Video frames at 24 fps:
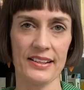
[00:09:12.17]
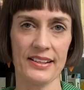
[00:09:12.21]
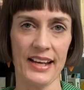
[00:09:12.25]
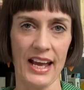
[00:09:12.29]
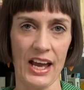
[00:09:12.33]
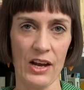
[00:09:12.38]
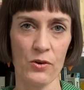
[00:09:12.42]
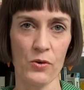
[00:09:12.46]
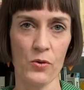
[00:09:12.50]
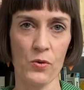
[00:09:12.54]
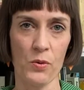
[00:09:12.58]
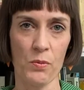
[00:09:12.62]

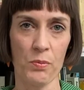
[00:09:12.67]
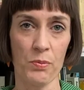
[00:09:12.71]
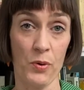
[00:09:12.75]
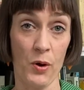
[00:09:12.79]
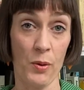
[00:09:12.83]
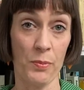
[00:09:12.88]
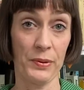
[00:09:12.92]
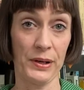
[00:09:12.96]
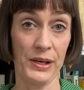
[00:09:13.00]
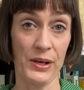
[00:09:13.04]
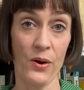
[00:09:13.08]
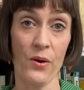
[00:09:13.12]
cattle
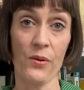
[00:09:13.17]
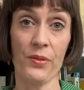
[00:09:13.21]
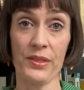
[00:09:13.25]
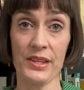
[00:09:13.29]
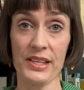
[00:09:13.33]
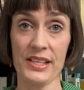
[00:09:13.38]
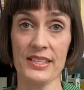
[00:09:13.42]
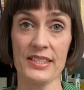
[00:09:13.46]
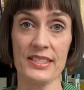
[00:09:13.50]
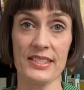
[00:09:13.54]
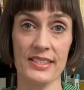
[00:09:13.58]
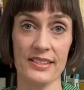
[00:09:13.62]
property on
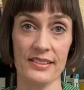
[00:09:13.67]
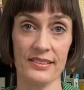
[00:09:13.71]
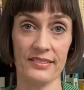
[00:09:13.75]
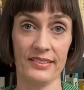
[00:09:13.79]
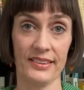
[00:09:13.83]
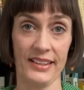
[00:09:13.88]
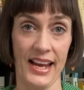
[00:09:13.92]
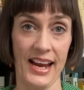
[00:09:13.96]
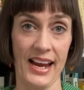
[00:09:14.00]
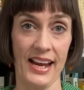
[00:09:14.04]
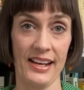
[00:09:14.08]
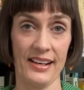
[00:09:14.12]
this
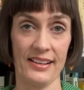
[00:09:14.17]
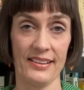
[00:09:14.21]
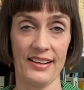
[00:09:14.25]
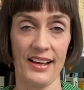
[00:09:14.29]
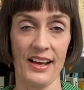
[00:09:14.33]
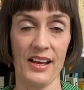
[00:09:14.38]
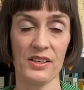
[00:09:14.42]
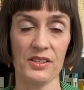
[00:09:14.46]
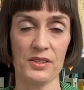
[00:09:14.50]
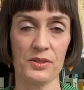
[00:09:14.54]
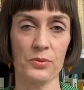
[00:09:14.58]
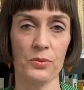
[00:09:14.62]
land
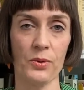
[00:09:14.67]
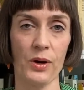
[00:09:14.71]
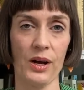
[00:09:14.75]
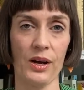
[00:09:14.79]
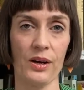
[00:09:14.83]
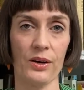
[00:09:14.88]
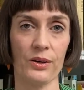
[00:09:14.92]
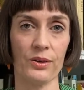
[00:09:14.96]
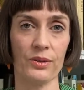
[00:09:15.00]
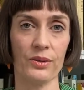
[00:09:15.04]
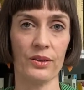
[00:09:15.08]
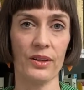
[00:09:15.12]
as
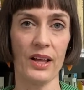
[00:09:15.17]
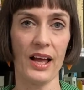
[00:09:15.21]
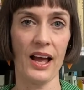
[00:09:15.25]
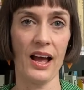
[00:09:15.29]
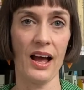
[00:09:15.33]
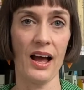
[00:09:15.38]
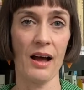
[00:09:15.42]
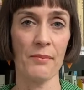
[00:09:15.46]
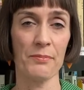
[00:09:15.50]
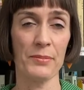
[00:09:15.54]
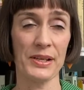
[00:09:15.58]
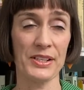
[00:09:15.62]
well.
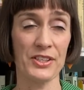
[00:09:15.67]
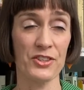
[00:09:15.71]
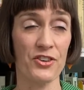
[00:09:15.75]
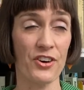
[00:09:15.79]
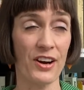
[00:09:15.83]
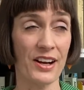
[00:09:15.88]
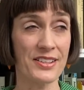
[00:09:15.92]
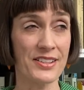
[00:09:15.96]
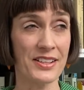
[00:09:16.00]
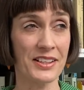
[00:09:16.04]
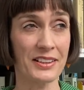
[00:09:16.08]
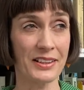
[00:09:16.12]
But
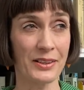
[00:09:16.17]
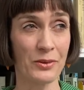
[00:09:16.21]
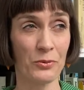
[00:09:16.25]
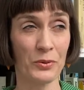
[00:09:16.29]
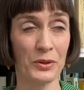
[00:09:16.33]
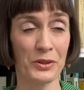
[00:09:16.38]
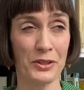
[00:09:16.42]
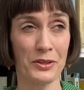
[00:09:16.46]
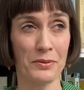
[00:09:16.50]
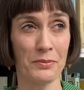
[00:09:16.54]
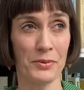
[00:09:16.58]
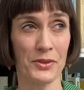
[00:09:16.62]
tragically, William